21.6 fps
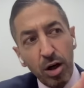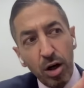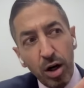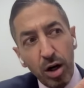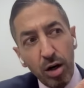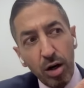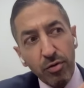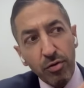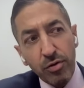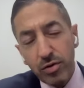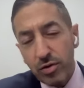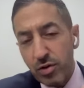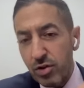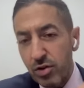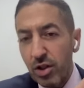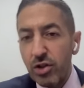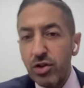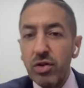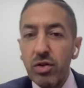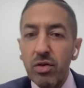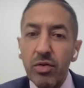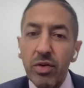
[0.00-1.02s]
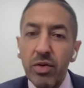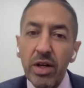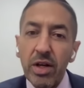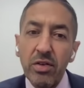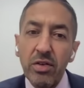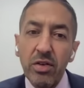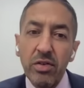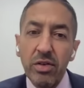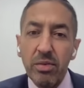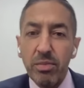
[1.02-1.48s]
of structural
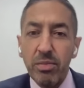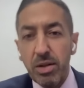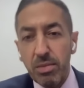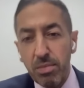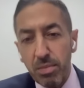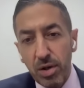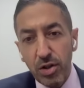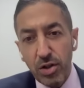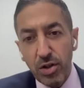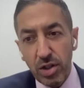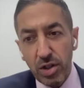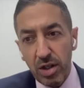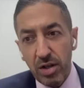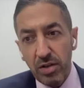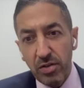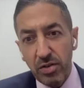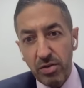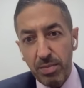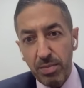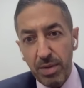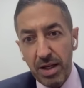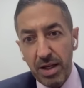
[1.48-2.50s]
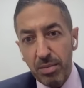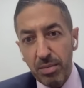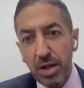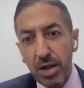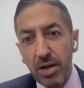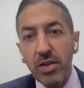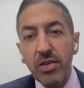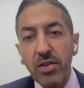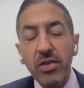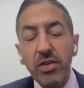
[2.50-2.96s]
racism that marginalizes Black
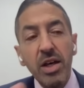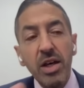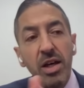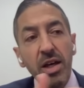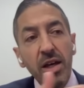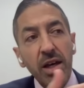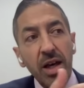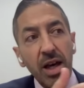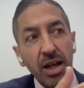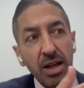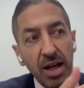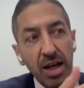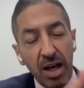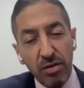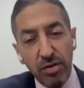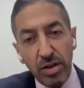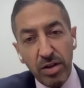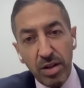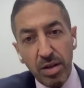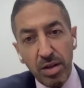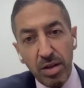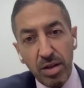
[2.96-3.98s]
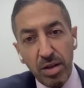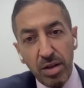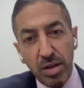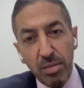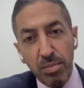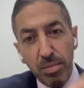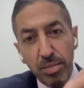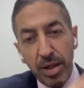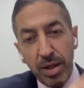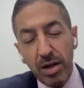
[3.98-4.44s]
Americans and having
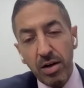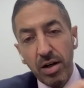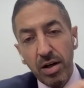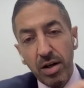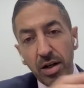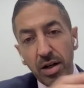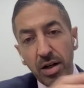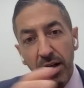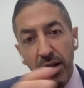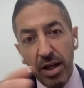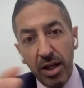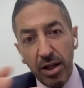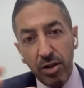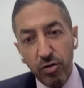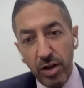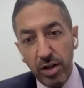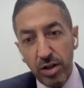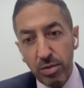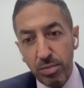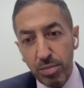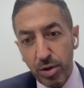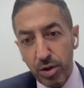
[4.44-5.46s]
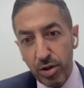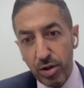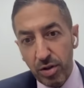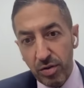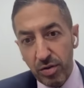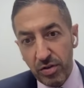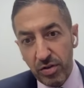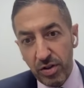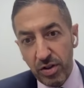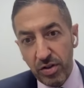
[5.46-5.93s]
them bear a greater
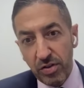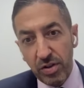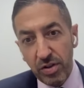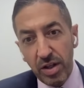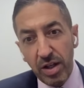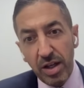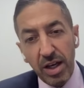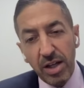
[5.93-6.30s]
burden of disease.